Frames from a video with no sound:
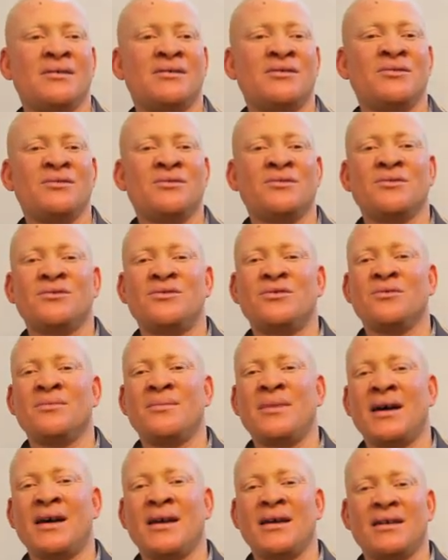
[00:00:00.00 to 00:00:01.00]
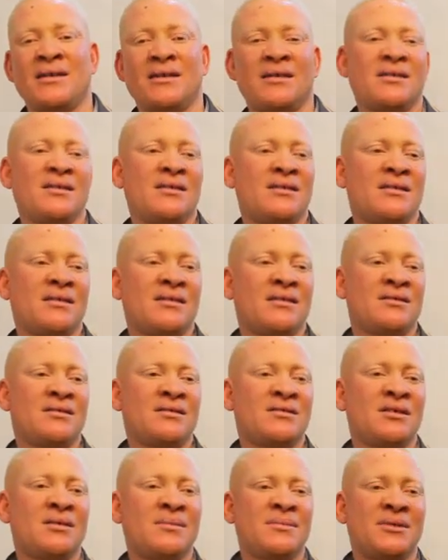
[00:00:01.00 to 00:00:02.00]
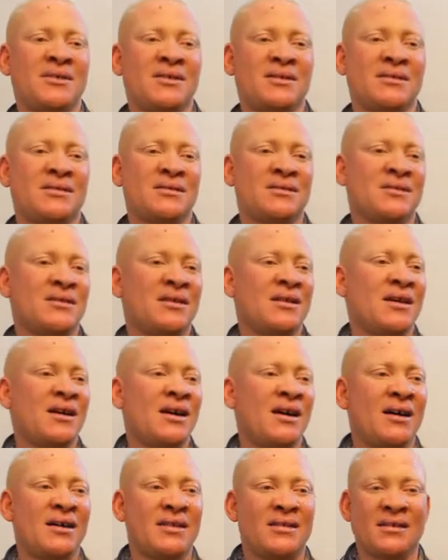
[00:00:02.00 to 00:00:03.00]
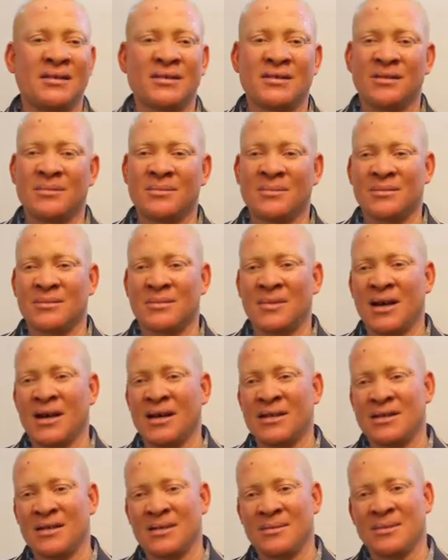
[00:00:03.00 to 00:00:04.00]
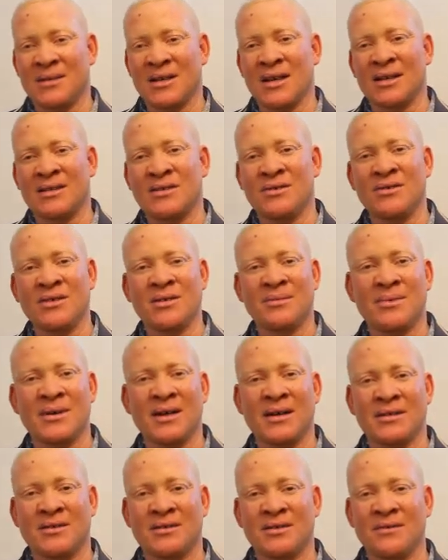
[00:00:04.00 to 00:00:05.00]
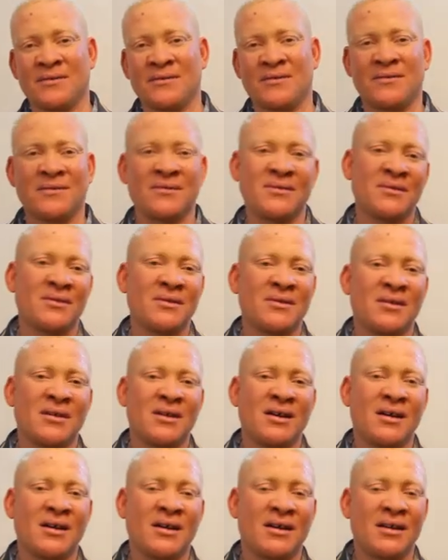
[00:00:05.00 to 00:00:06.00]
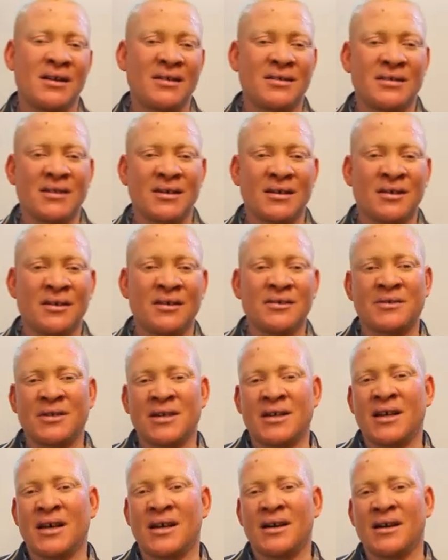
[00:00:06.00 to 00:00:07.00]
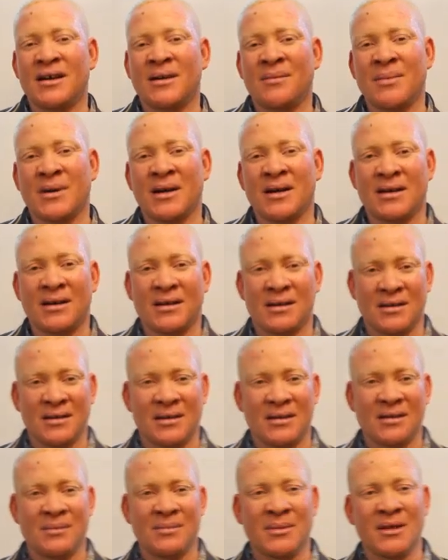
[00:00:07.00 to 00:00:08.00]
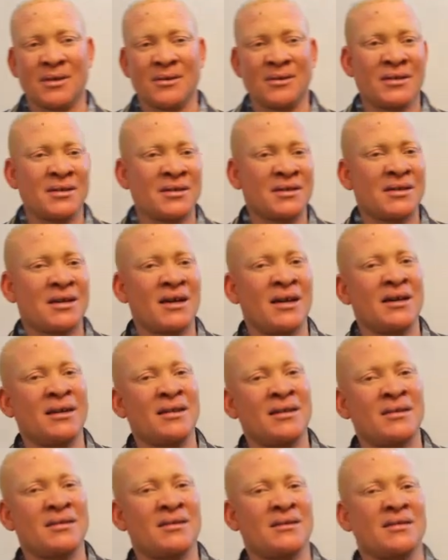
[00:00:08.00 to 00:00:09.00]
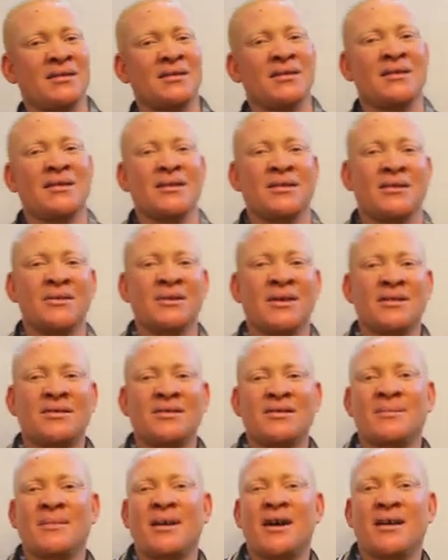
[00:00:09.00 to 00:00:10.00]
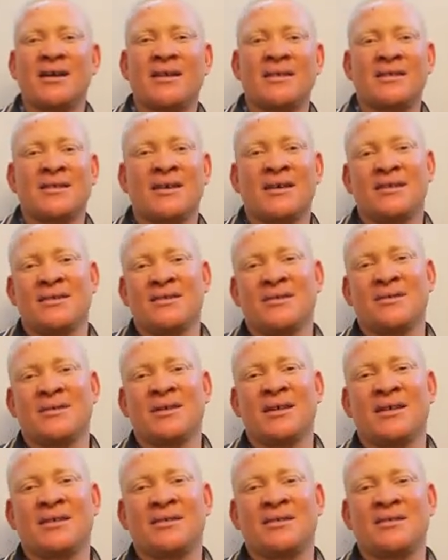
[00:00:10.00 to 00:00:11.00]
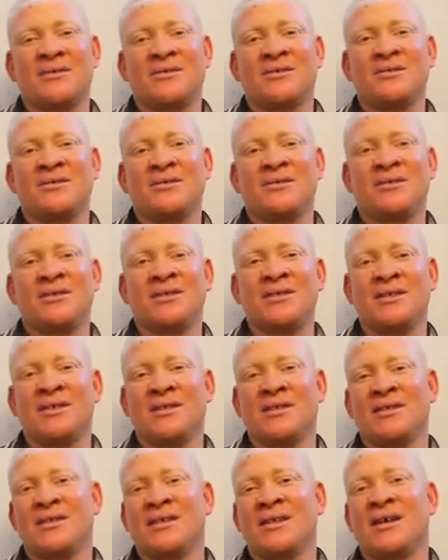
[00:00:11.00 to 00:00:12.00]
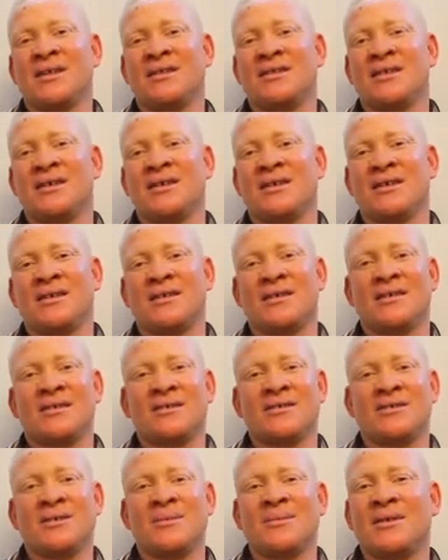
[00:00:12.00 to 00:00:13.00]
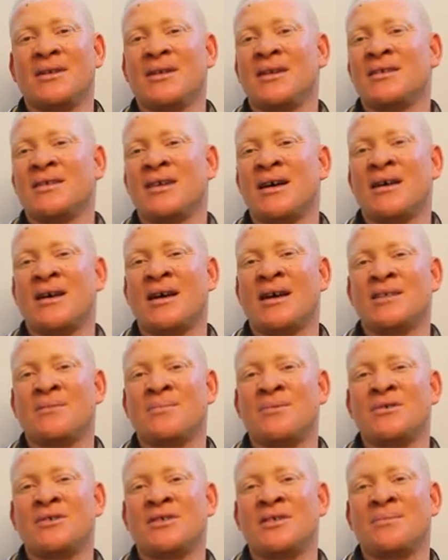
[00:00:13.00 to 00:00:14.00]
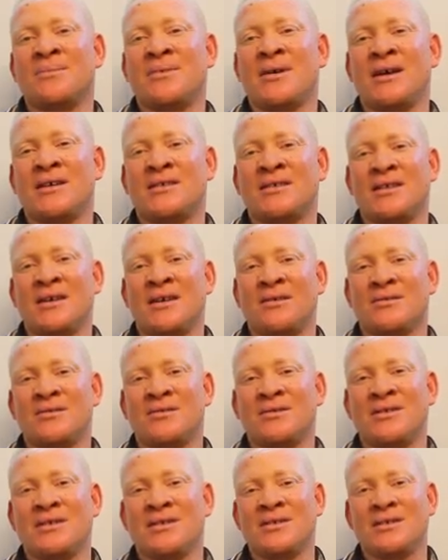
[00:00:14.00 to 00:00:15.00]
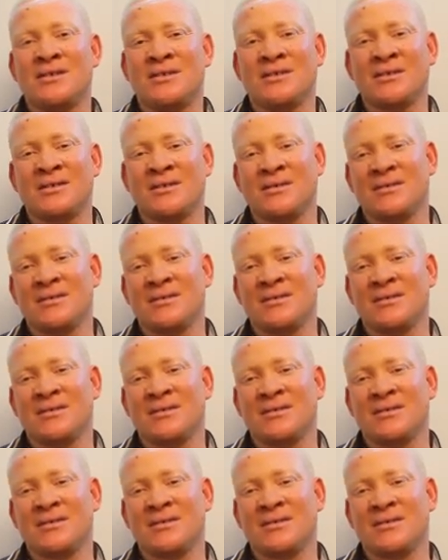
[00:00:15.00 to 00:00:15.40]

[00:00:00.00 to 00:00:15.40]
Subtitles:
to buy something at some items at unit price of let's say 100 naira per unit, and you get to the market and you get to see that something has pushed the price down to 60.